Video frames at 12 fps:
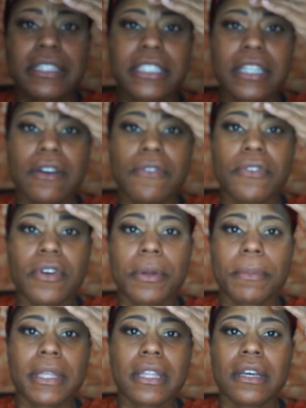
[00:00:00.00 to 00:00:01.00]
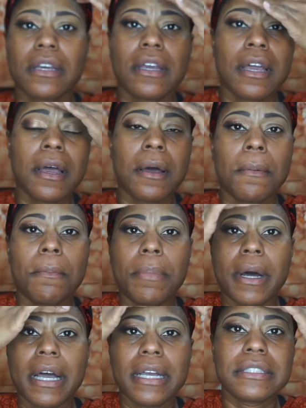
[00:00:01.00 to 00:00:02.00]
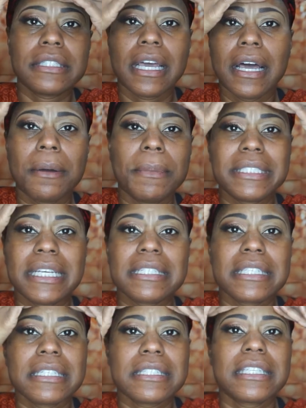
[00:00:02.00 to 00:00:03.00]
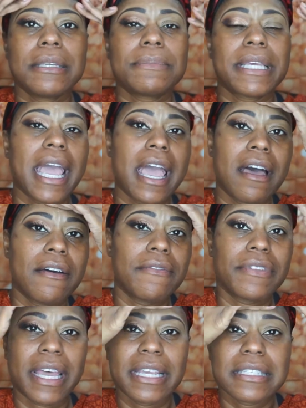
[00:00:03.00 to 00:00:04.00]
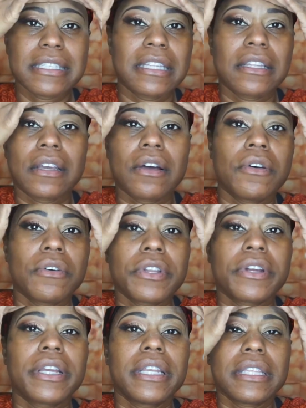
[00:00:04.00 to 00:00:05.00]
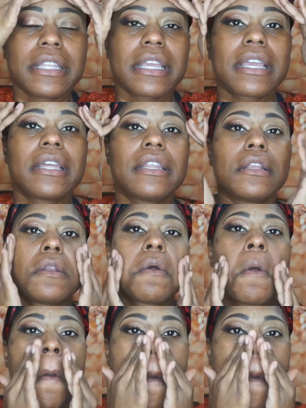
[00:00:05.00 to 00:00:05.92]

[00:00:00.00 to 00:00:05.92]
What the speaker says: a gel formula, but it doesn't seem to have like silicone or anything in it.